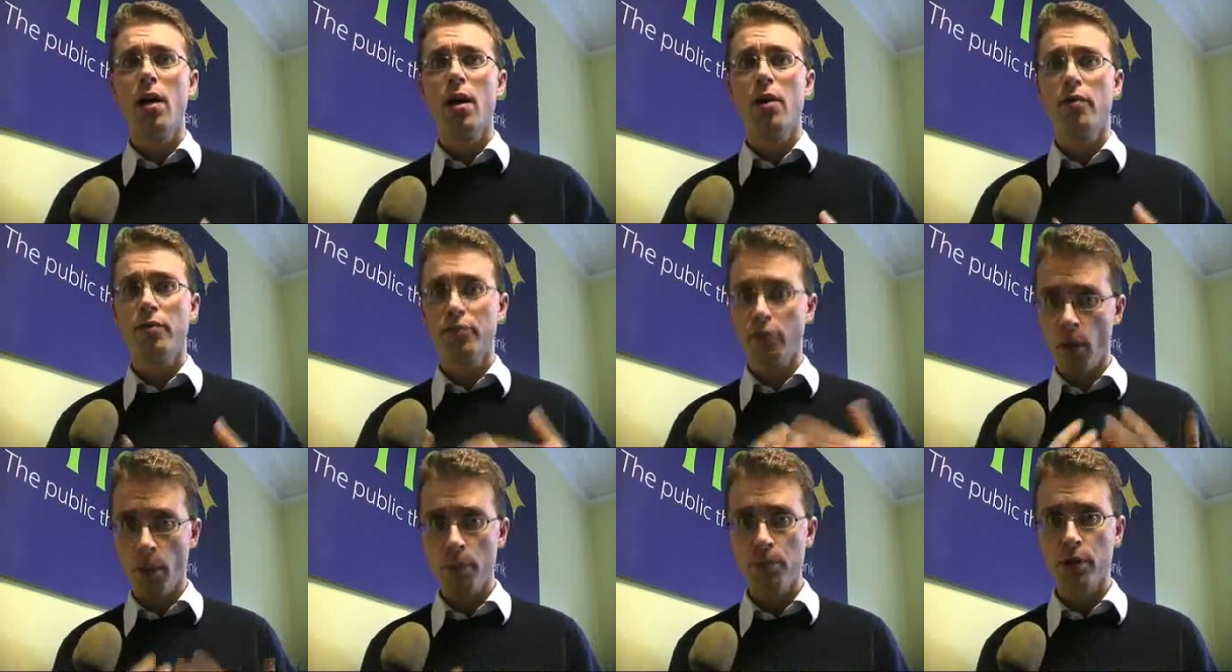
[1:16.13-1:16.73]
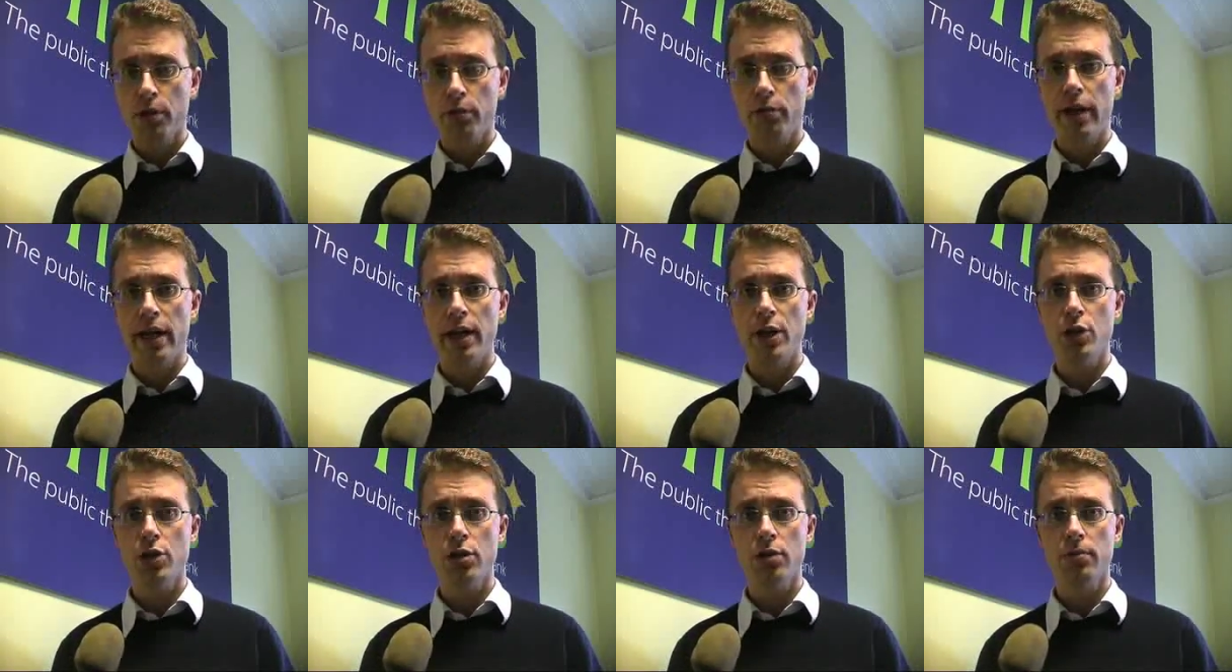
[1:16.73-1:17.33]
from
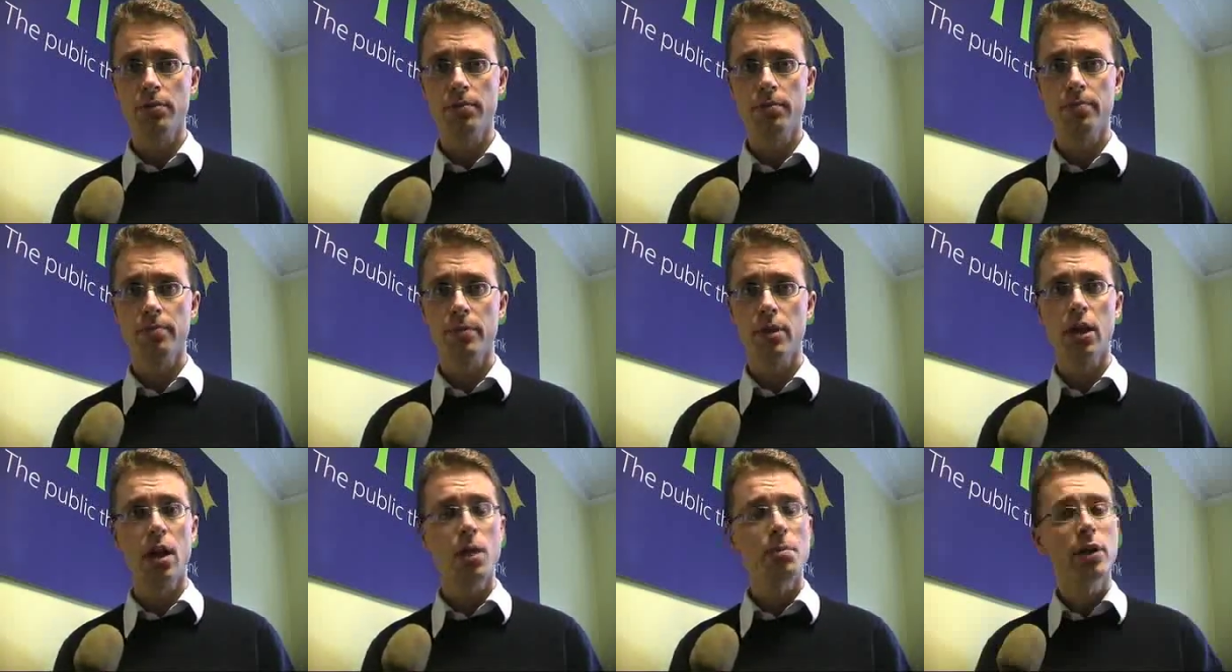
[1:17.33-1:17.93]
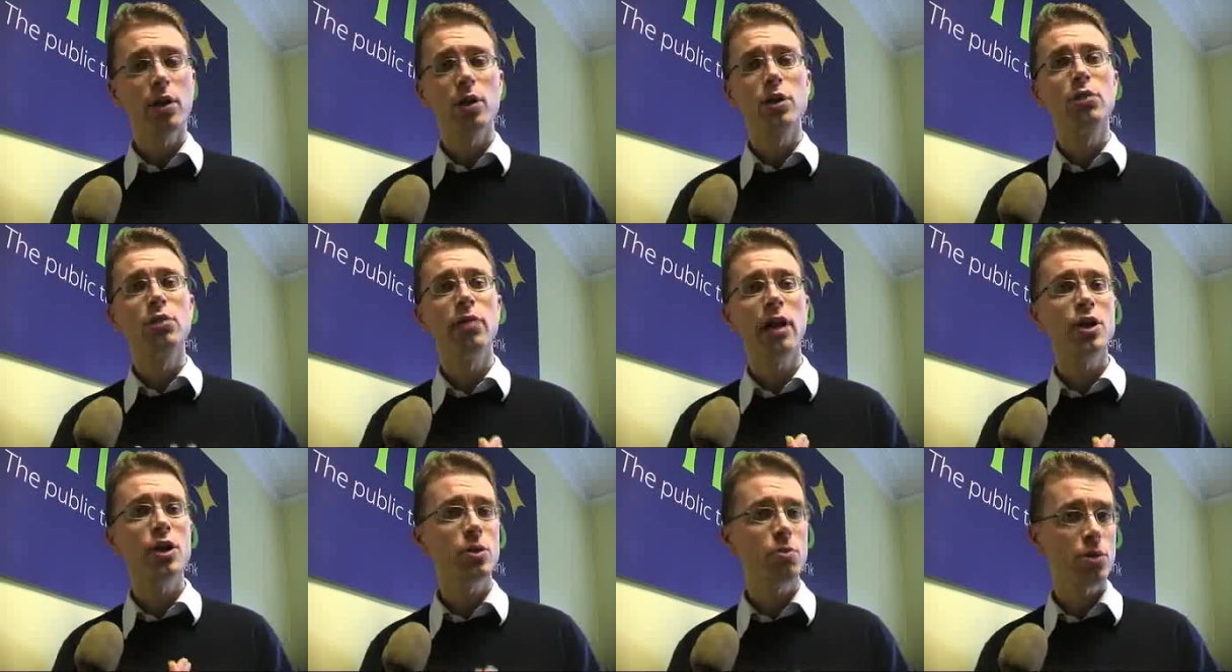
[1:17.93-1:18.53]
creation, because
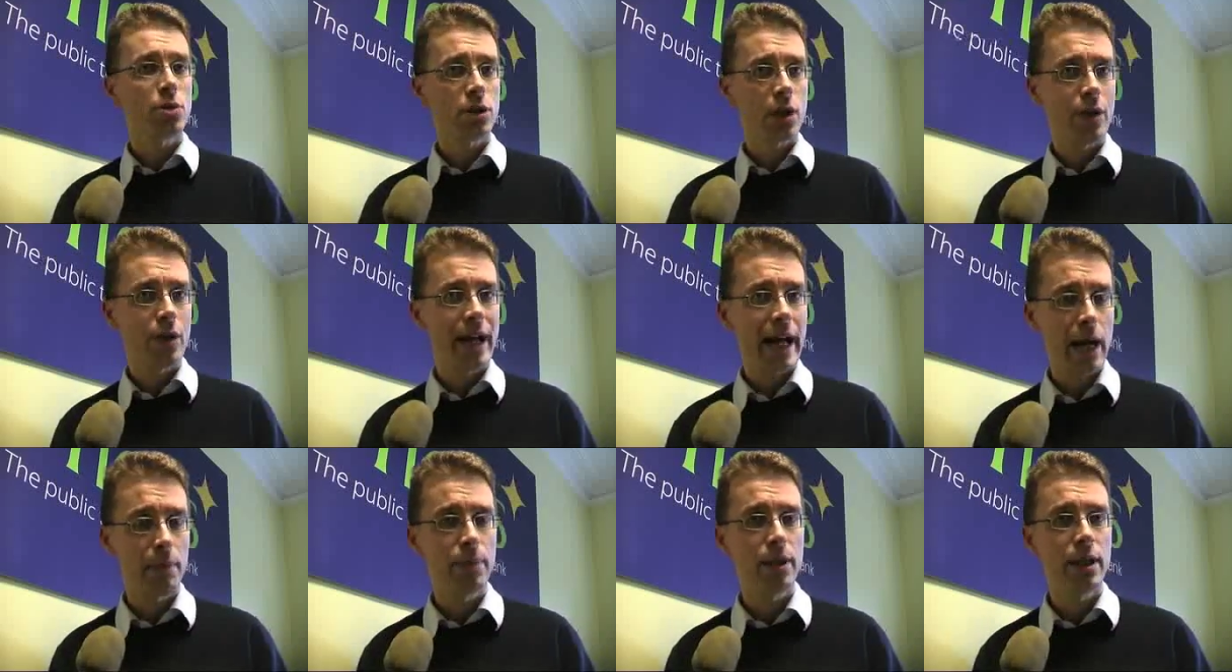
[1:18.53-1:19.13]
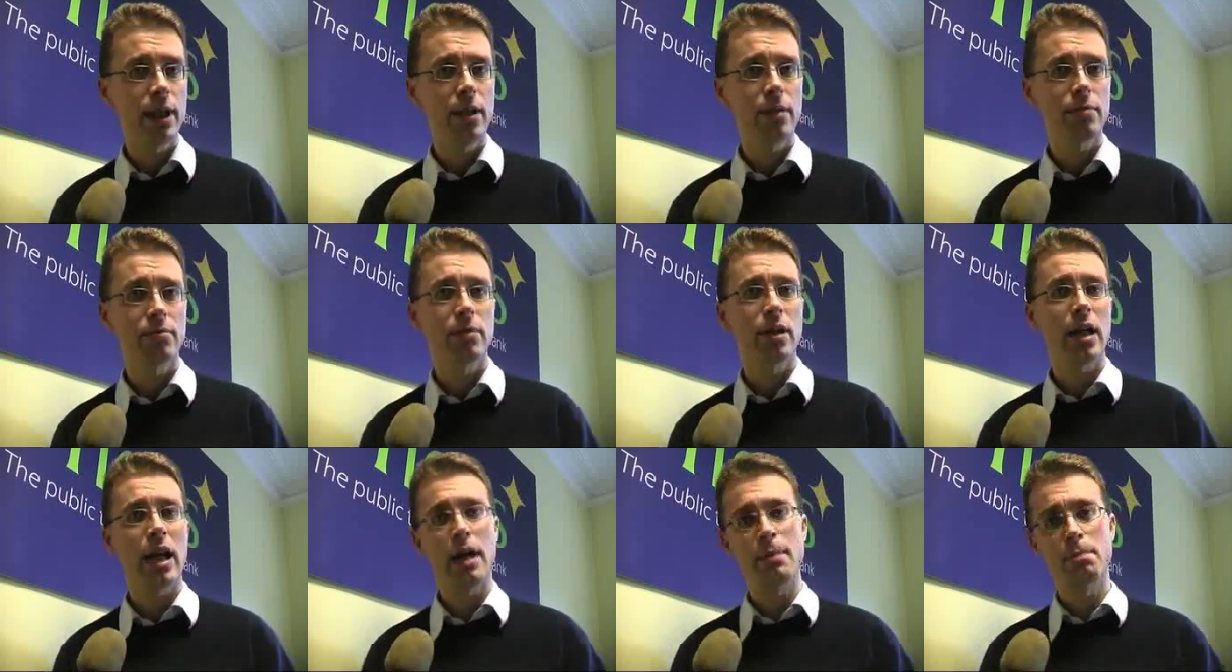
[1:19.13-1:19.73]
creation was so happy
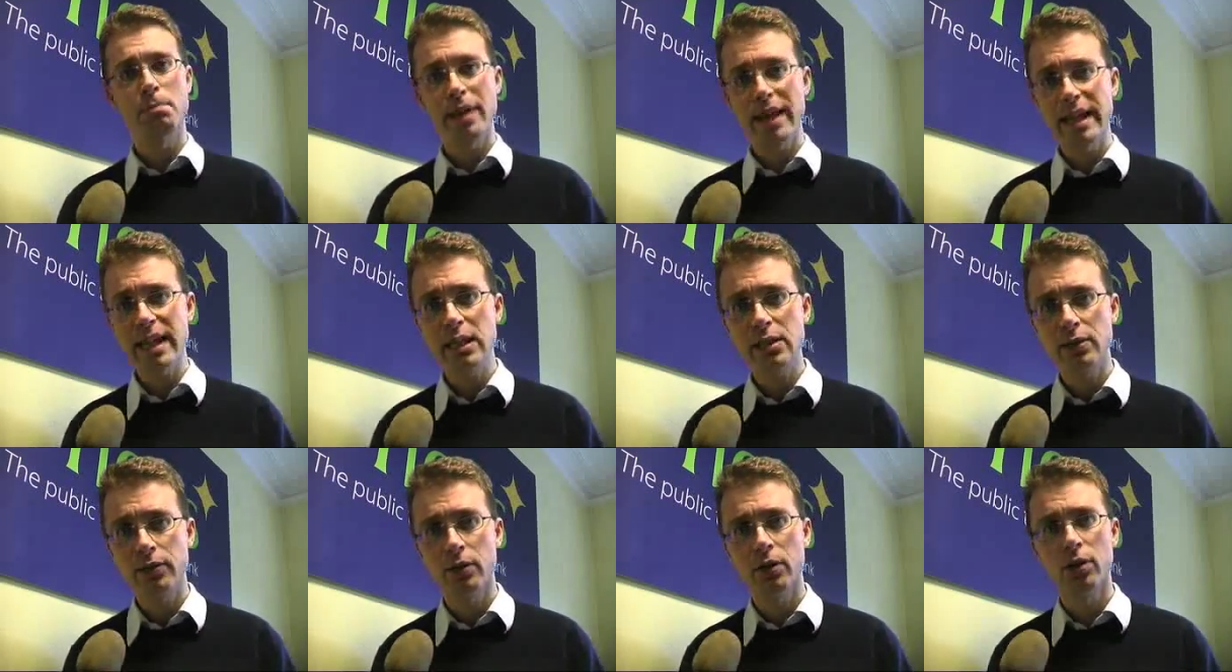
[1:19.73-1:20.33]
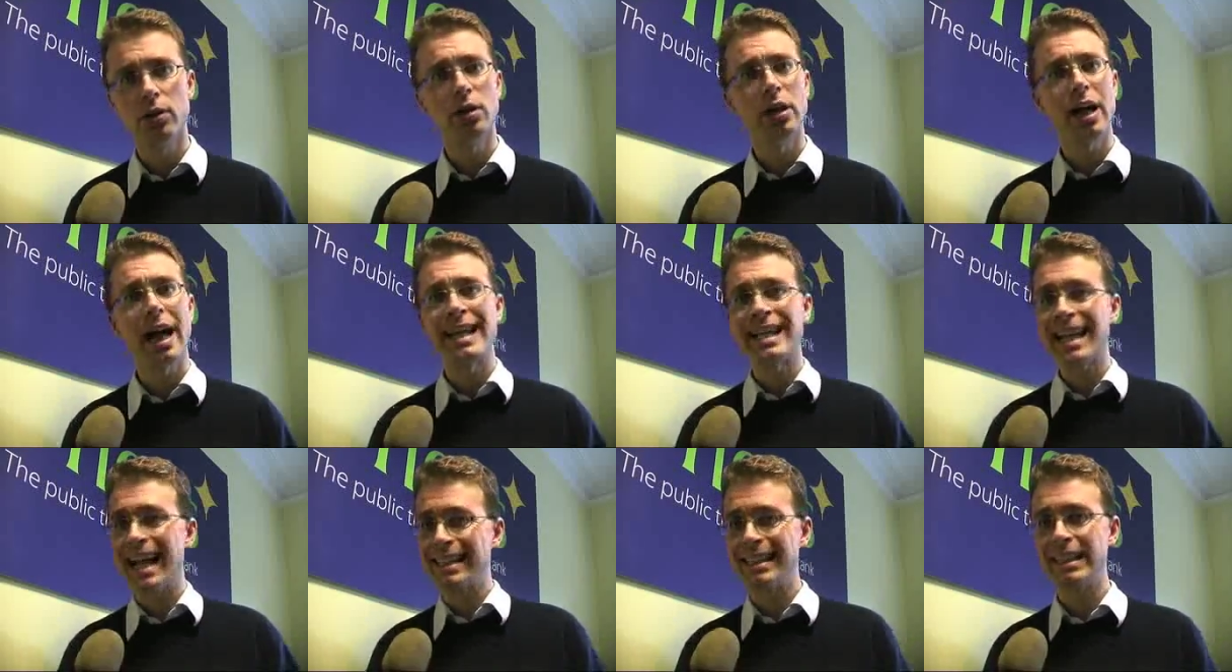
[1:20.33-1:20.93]
and peaceful
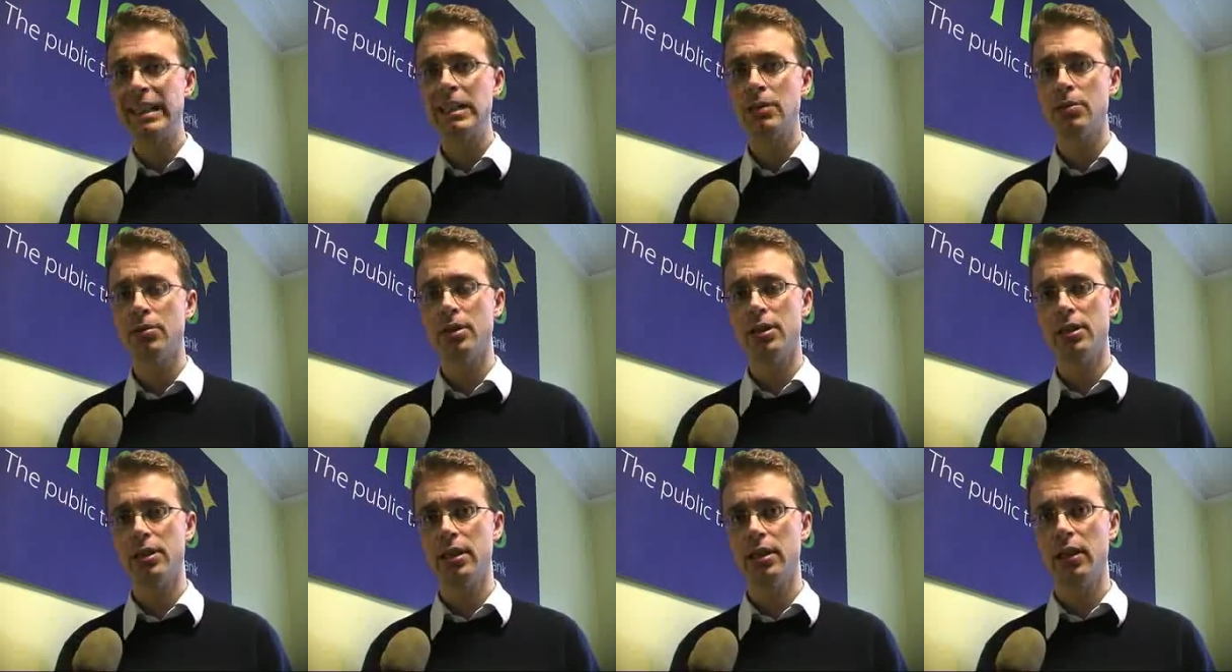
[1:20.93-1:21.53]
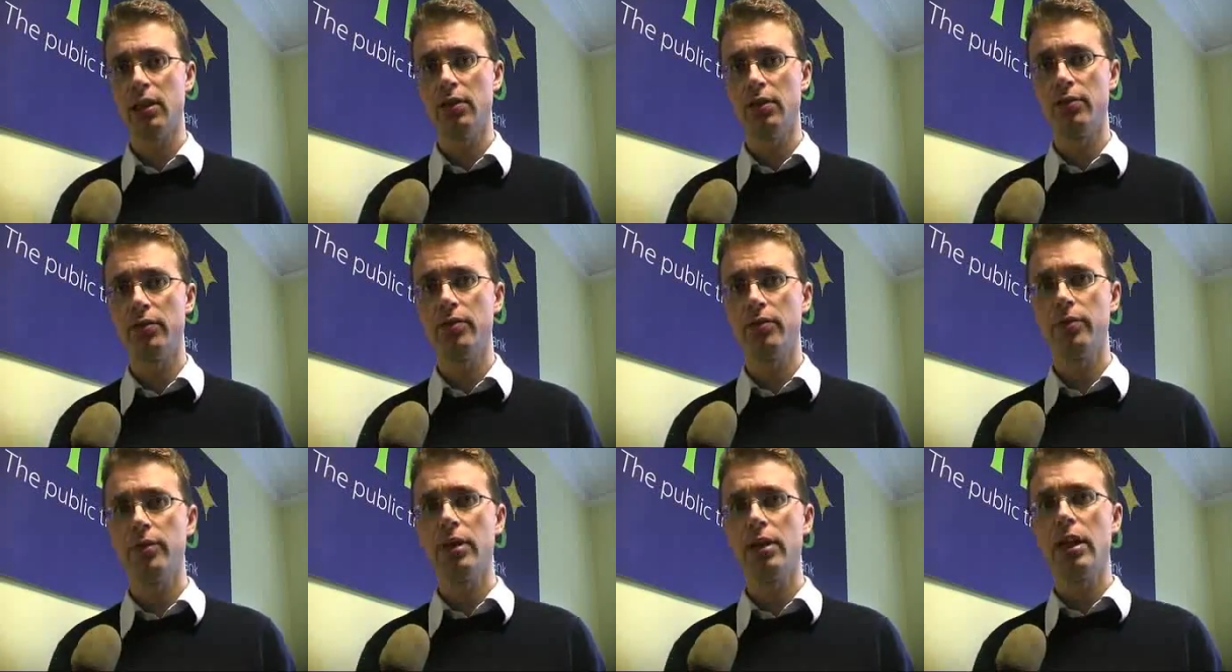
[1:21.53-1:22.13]
and at ease with
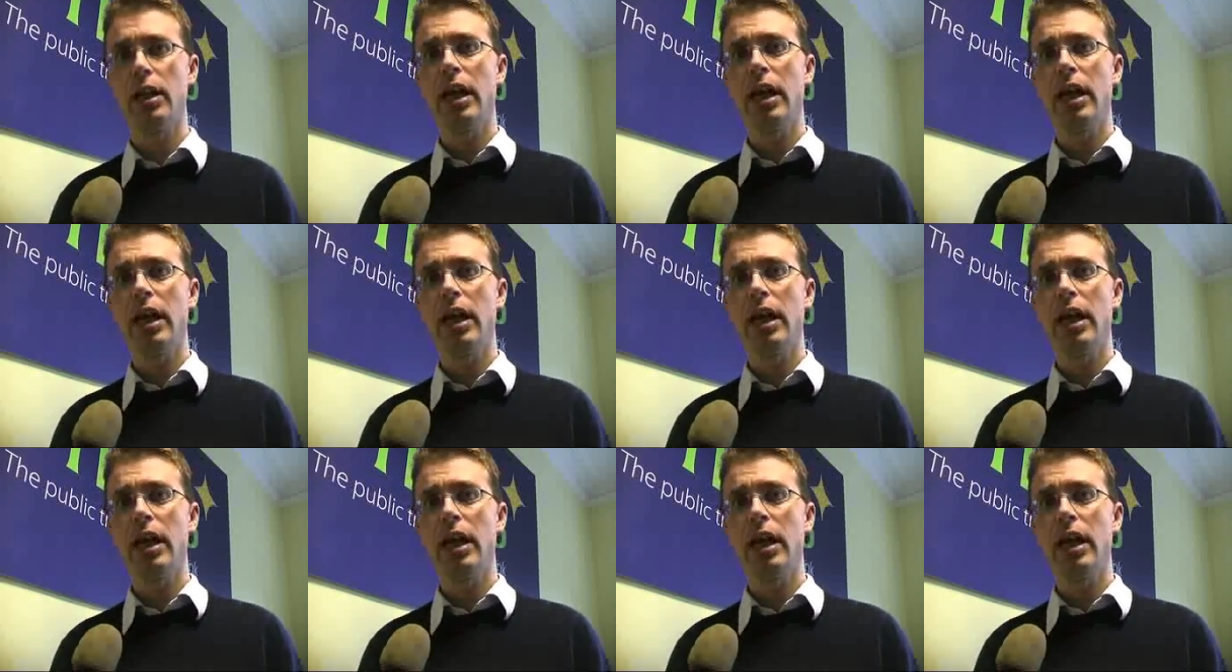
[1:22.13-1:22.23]
itself.